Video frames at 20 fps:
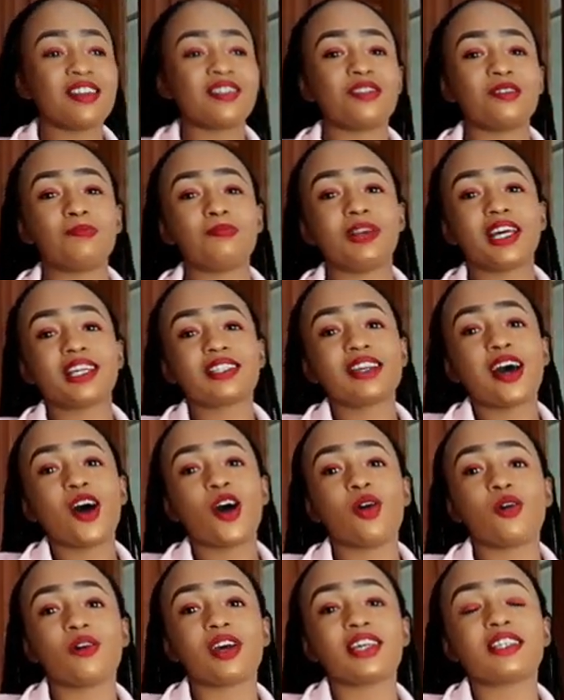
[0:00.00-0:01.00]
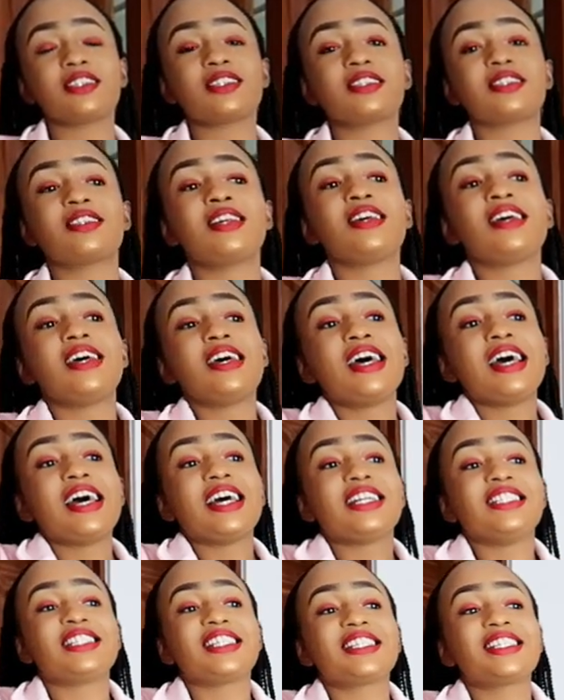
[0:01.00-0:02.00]
The blazer always
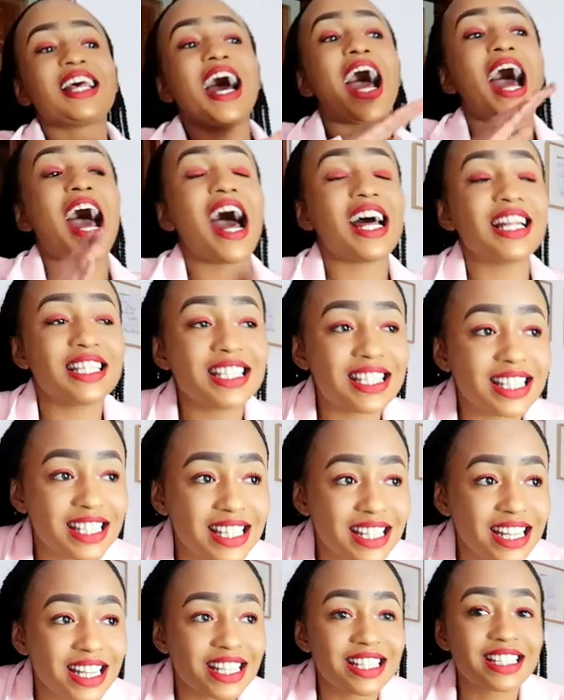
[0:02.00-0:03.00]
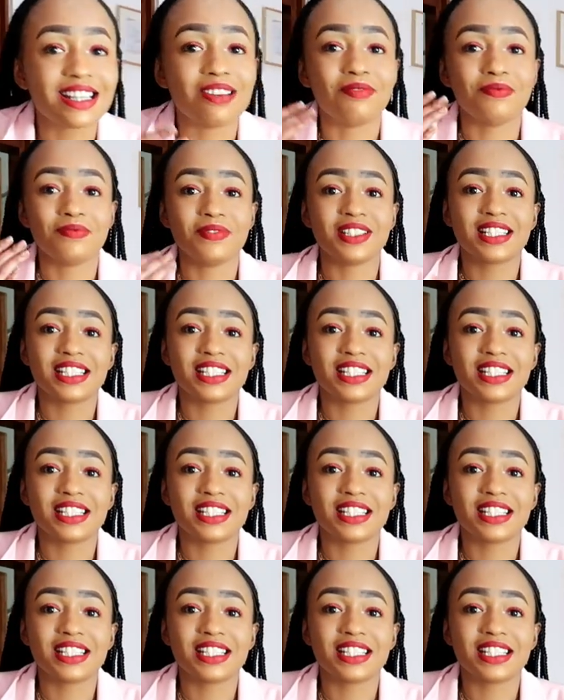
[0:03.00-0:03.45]
just adds some